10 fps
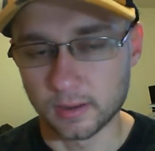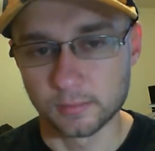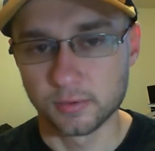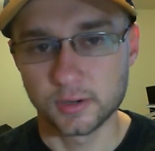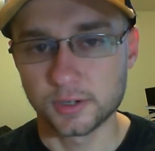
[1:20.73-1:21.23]

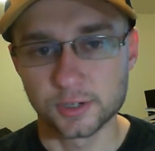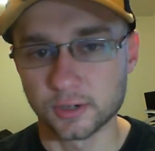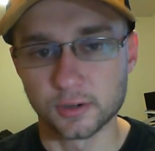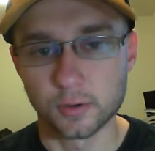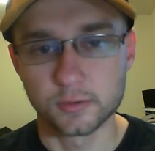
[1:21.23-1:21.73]
pretty
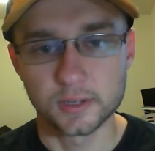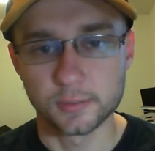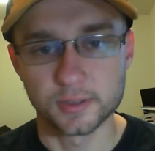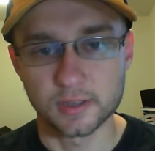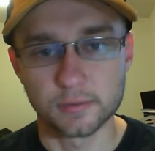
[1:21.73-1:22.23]
sure no
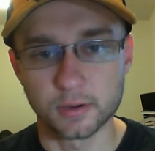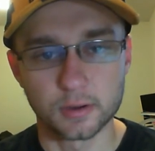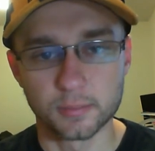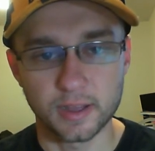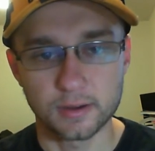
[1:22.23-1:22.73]
team has ever
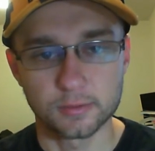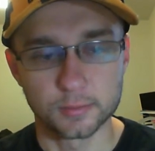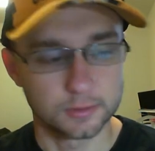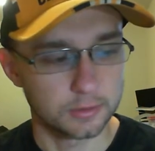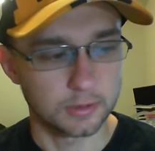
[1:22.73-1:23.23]
come back from
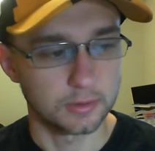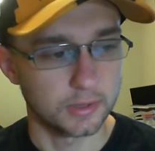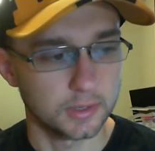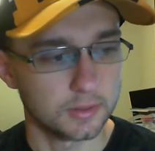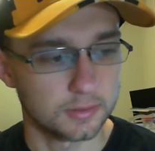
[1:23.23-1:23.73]
a start
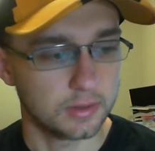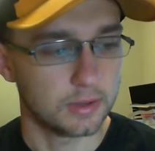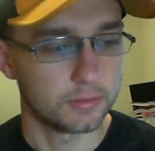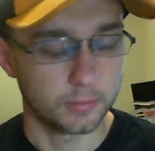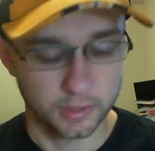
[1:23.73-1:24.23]
like this to
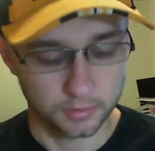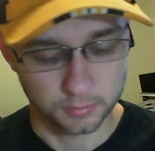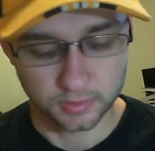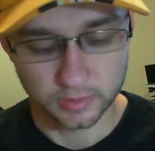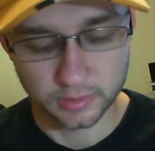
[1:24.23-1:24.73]
ever make the
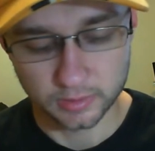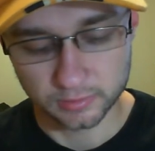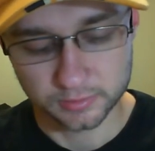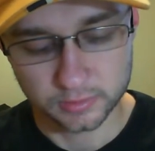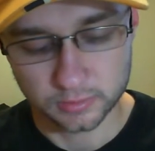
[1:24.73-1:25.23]

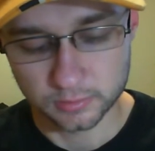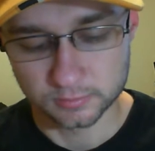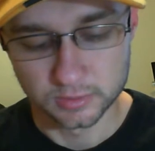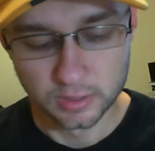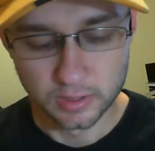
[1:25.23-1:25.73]

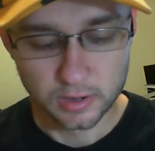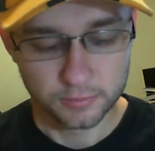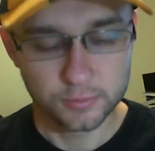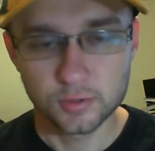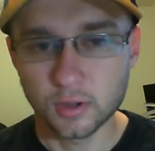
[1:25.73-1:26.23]
playoffs.
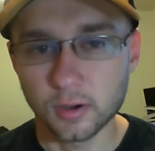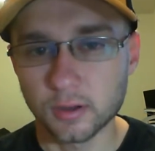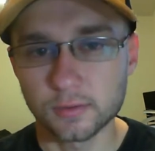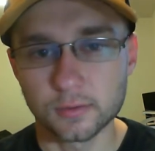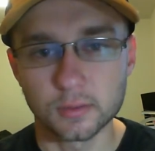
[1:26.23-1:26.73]
You start
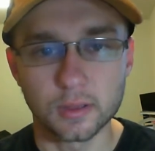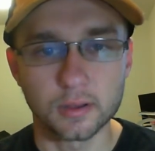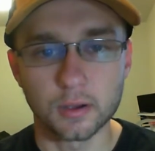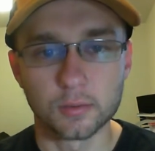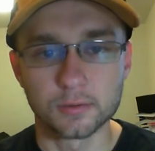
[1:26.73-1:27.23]
off
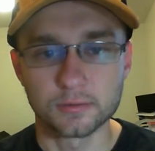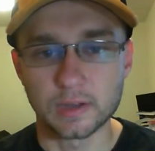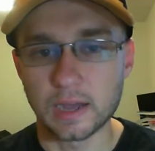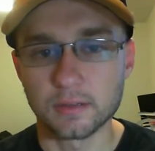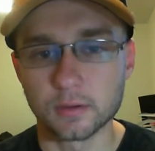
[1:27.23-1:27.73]
like 0-5,
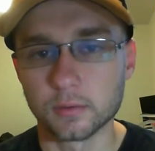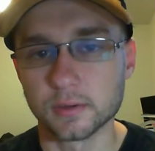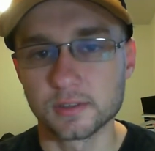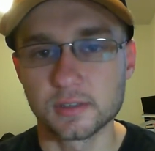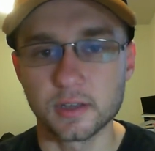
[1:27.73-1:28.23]

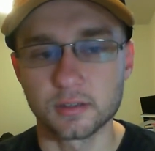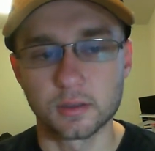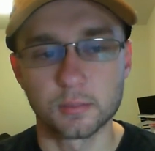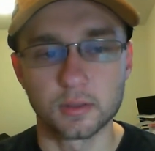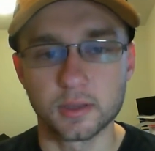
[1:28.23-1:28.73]
0-6,
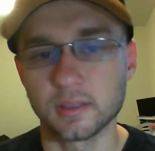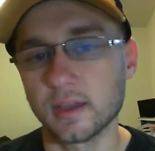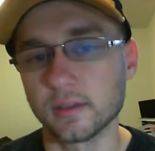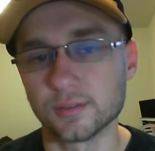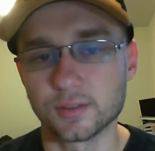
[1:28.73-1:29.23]
something like
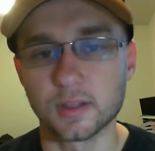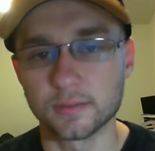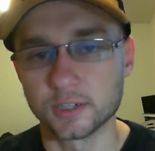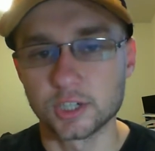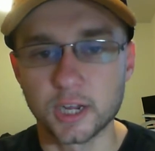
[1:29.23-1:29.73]
that, you still have
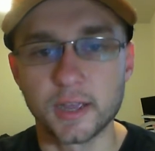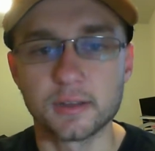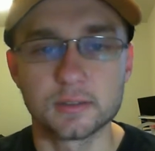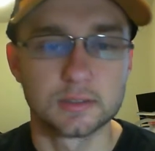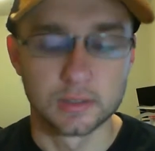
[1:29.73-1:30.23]
a
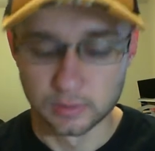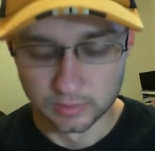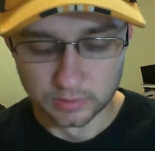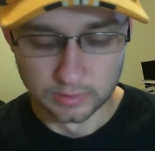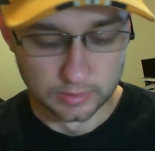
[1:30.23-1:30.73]
chance.
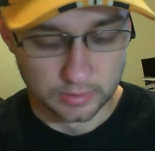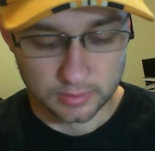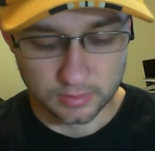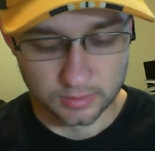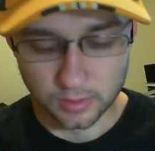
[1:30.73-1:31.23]

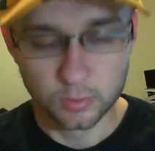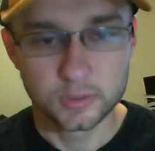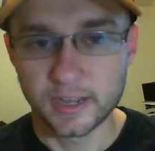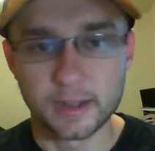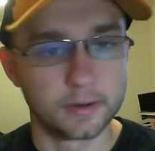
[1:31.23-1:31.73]

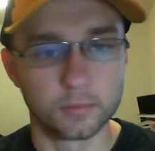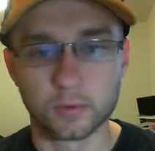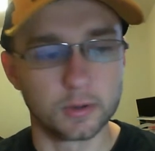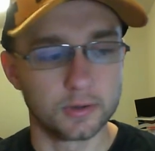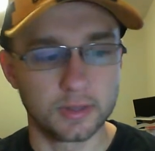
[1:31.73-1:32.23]

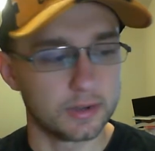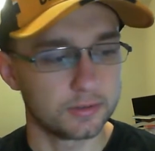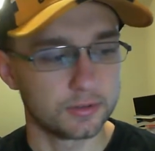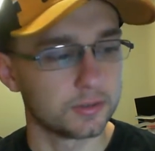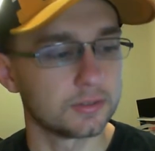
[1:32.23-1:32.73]
0-10-1,
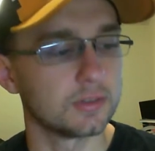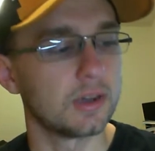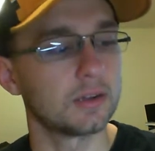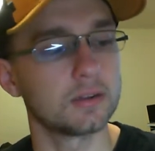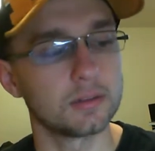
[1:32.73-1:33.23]
that's just
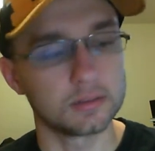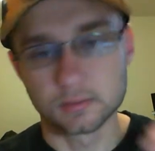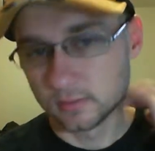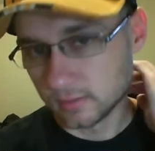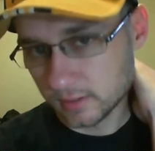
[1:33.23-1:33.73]
not gonna.
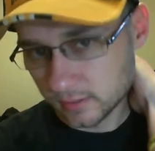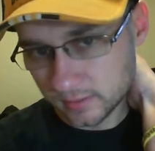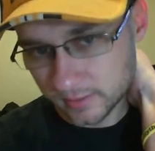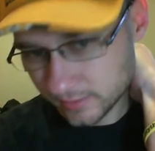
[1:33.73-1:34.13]
They're